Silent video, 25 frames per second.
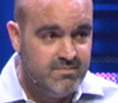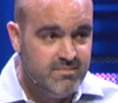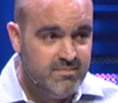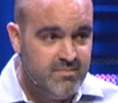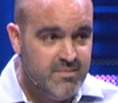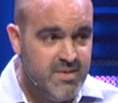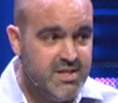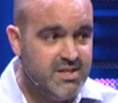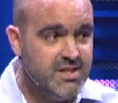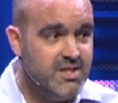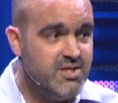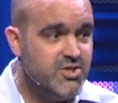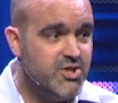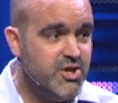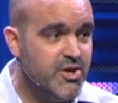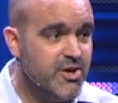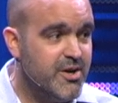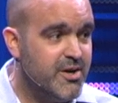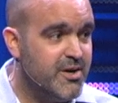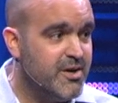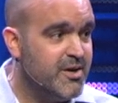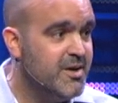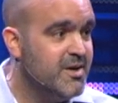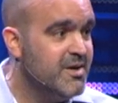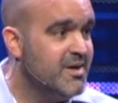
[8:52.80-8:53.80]
This is
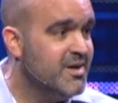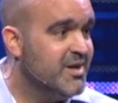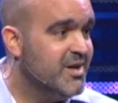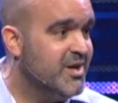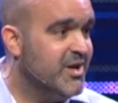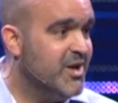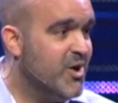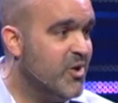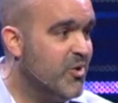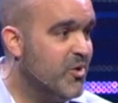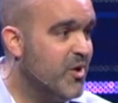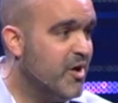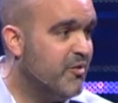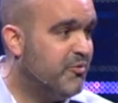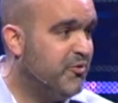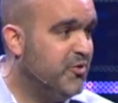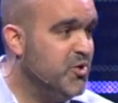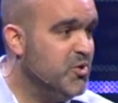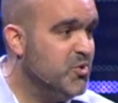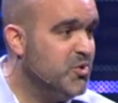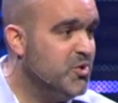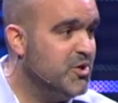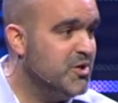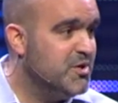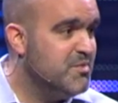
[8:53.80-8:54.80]
your, a
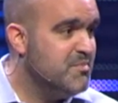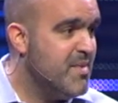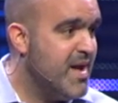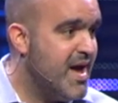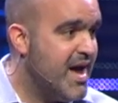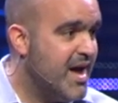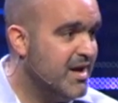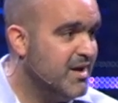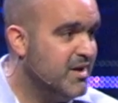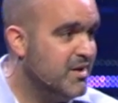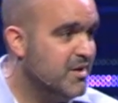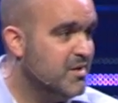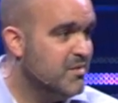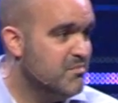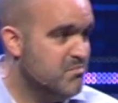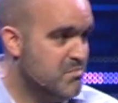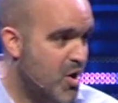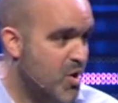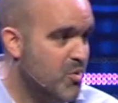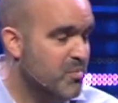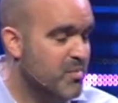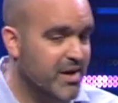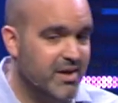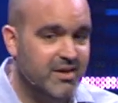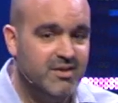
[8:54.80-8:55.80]
few good men
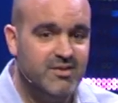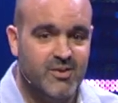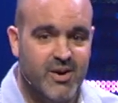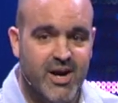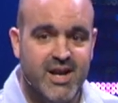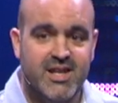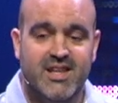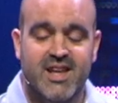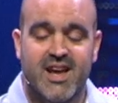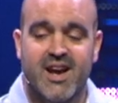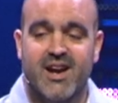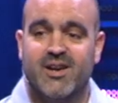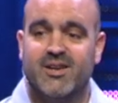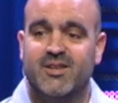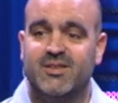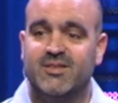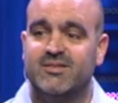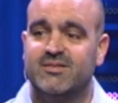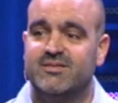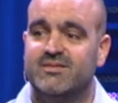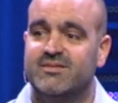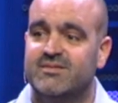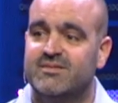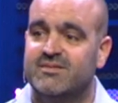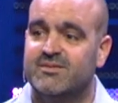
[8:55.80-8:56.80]
moment right there,
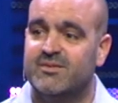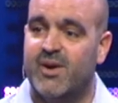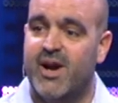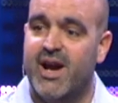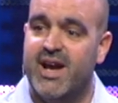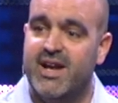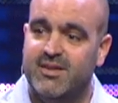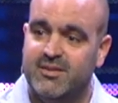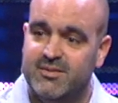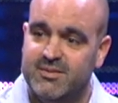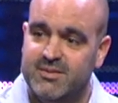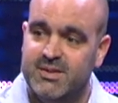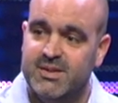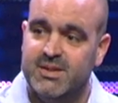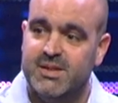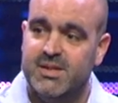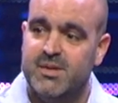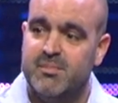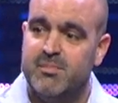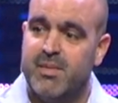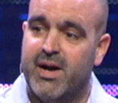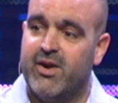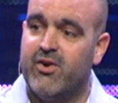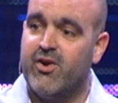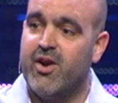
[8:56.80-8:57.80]
right?
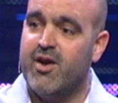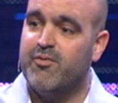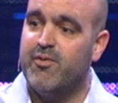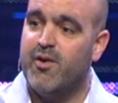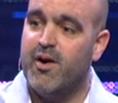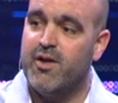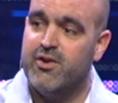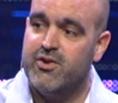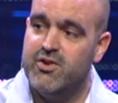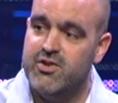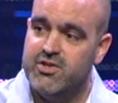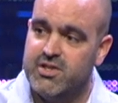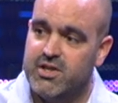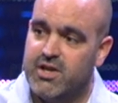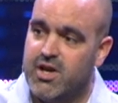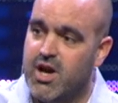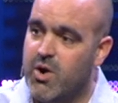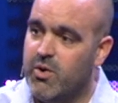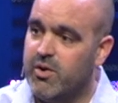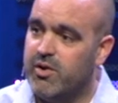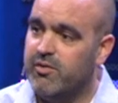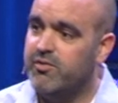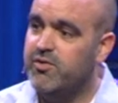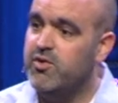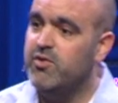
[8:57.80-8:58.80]
My grandfather used to
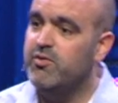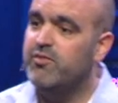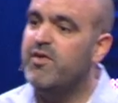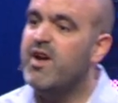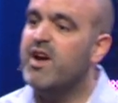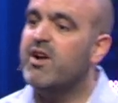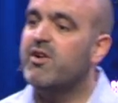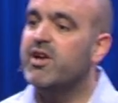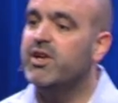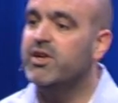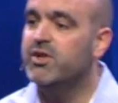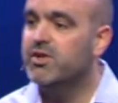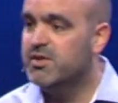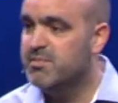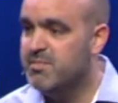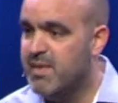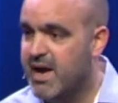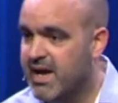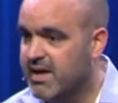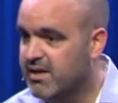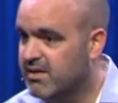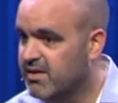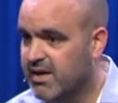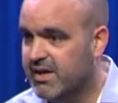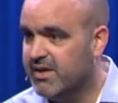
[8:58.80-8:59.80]
call it a few very good
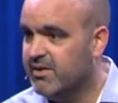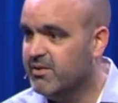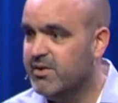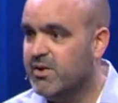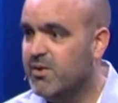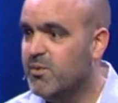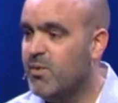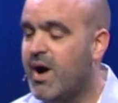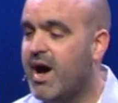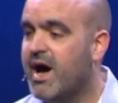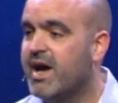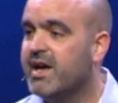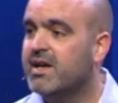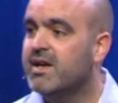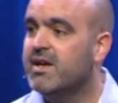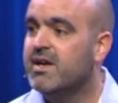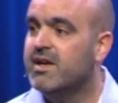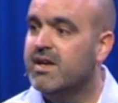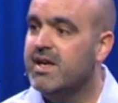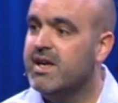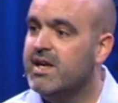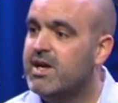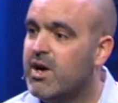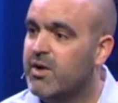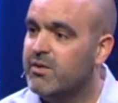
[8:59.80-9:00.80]
men. I don't know why
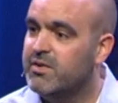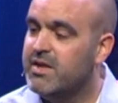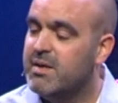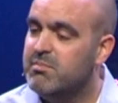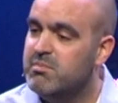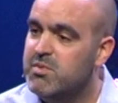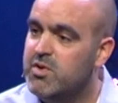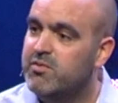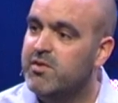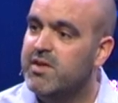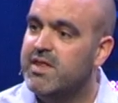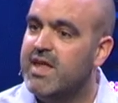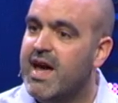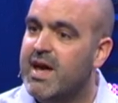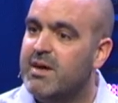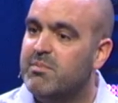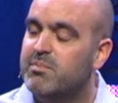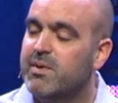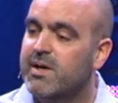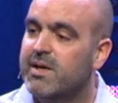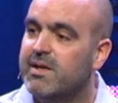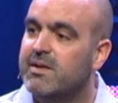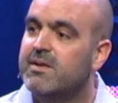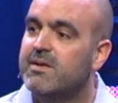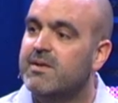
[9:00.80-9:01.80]
he called that movie that,
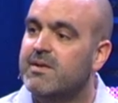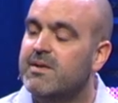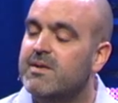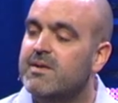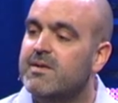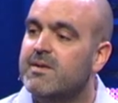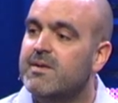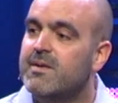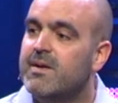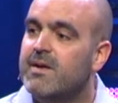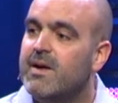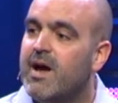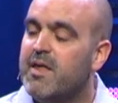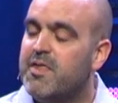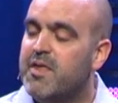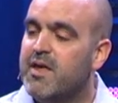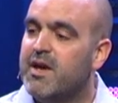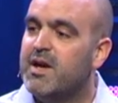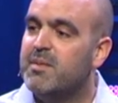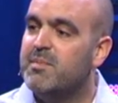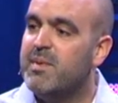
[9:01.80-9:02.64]
but I think